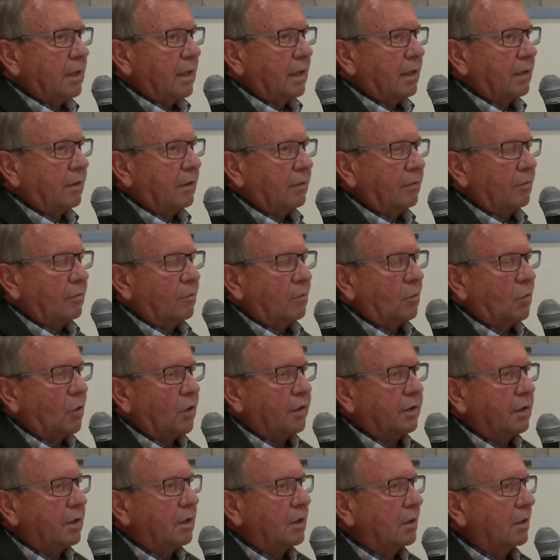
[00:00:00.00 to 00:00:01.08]
and
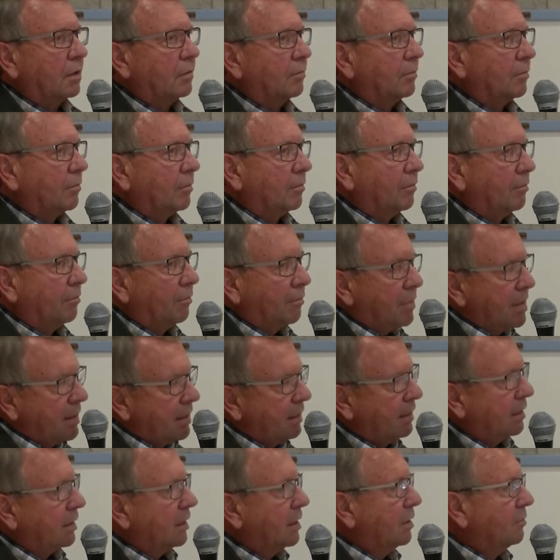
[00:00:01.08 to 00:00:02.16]
working
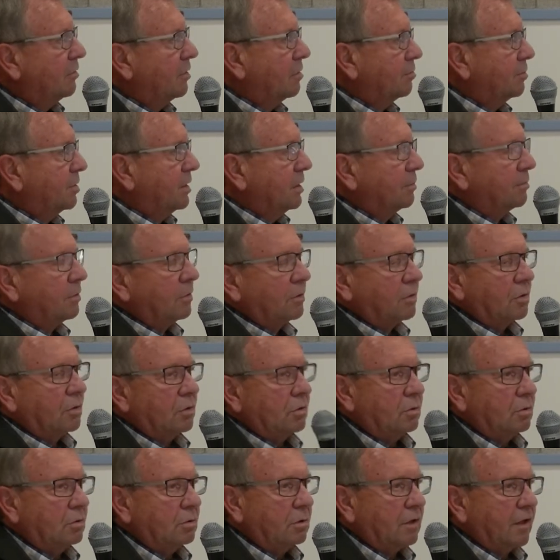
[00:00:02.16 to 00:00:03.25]
mainly with people
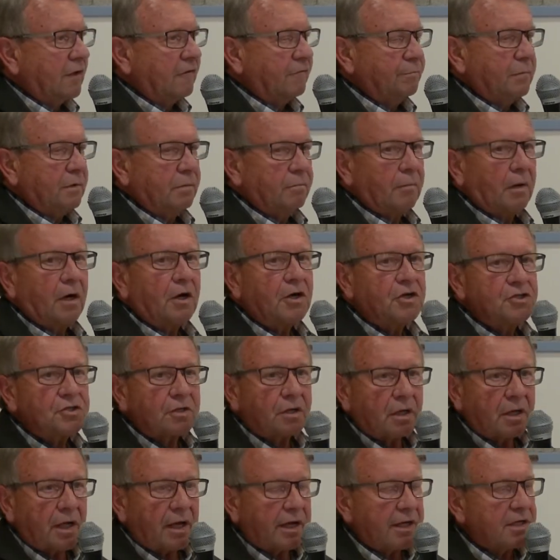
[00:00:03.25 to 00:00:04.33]
who have been
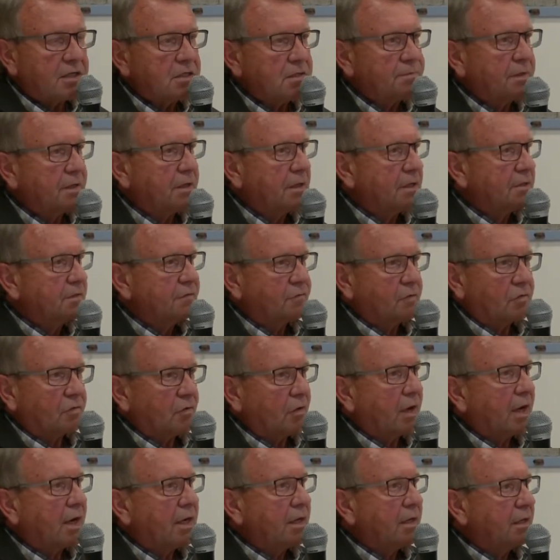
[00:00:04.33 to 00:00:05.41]
marginalized because of a
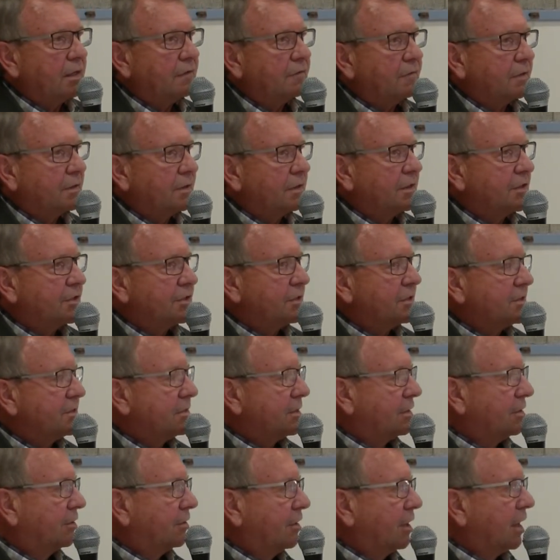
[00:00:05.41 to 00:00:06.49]
variety of conditions
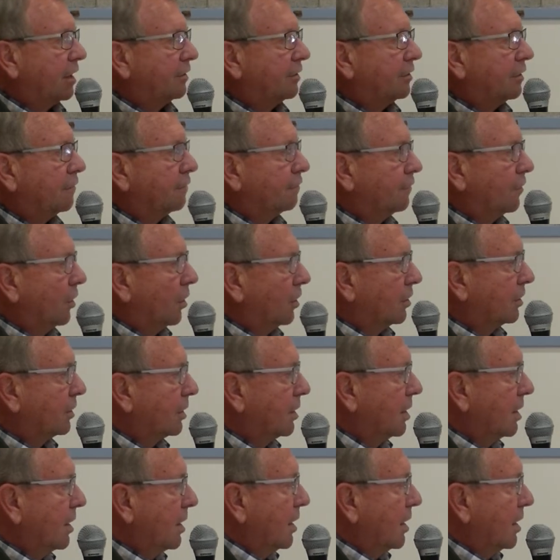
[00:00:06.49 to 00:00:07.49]
that are not their fault,